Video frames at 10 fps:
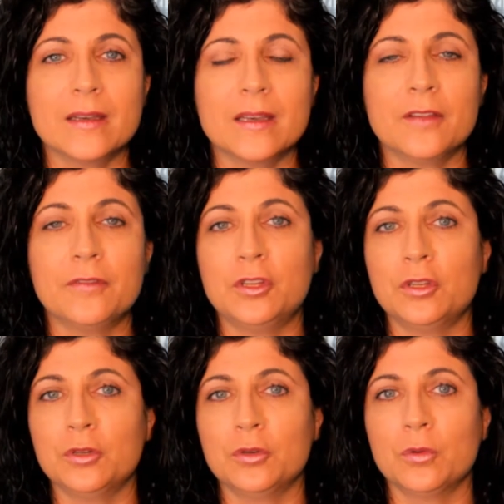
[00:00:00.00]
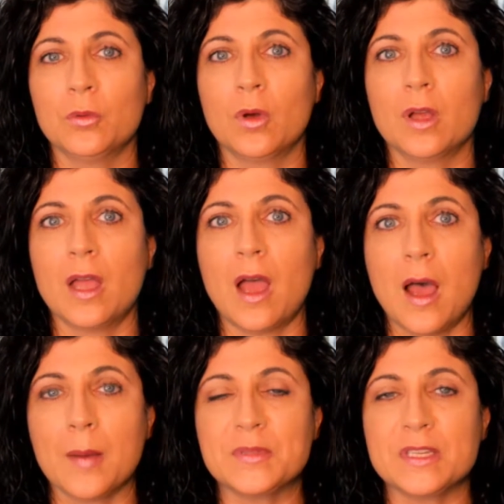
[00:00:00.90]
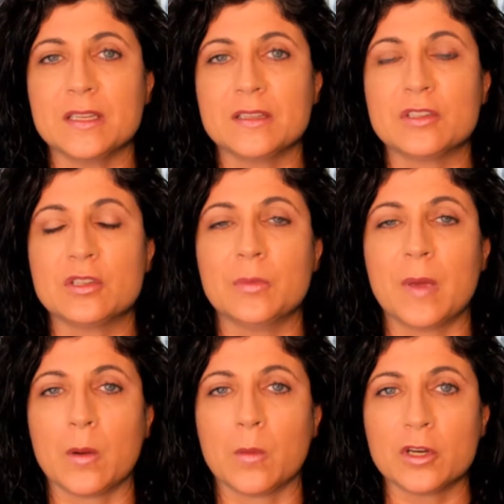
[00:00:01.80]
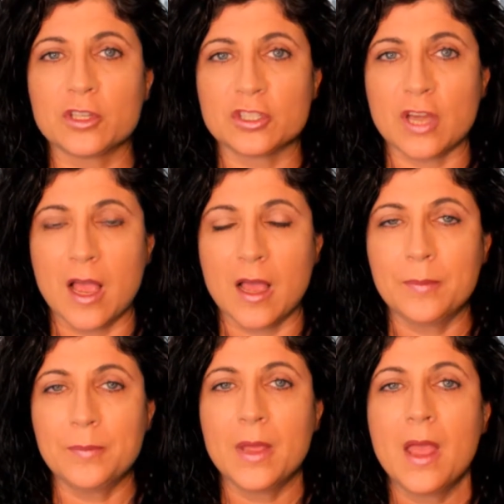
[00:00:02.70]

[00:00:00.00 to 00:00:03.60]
if you opt into my workshop,